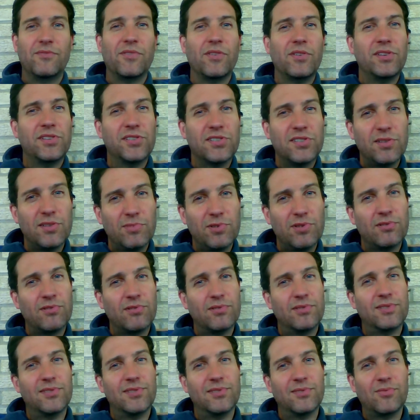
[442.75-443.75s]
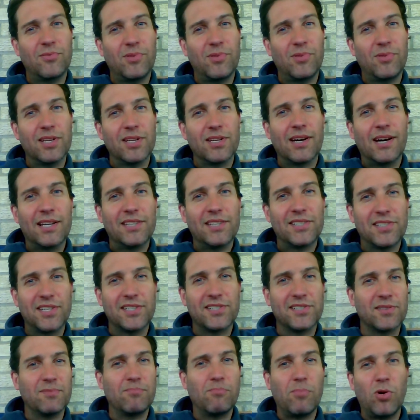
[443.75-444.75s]
Very similar to what God
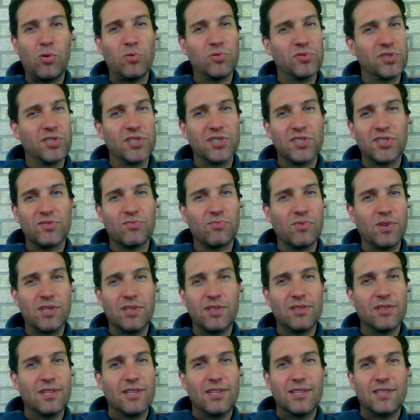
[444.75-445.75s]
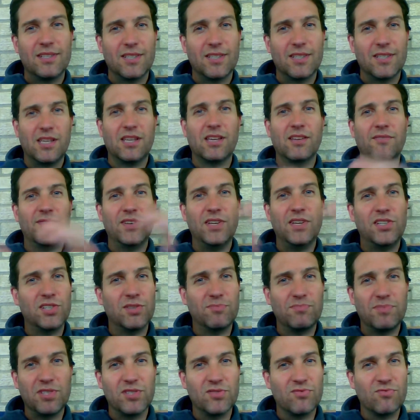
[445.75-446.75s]
says to Moses when the king of
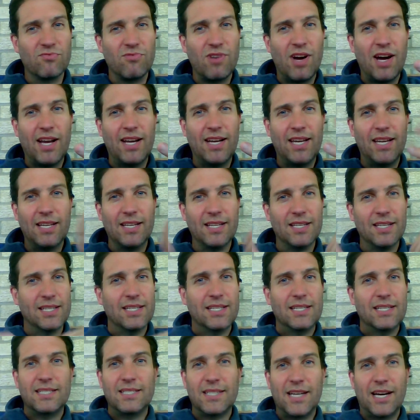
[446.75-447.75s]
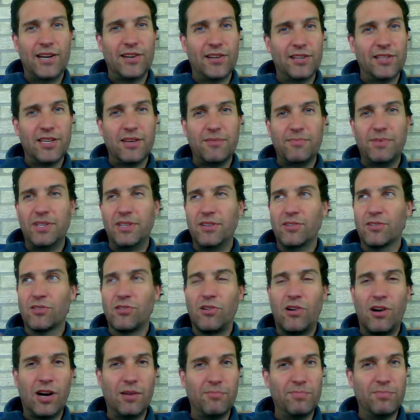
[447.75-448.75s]
Egypt is riding down on them and they're
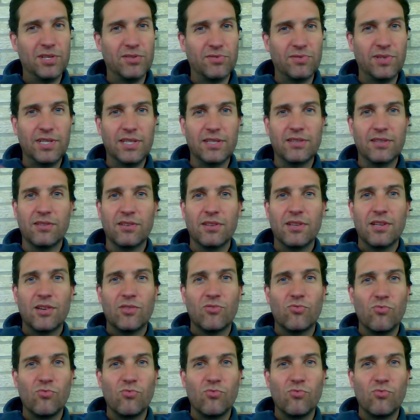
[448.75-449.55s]
caught between the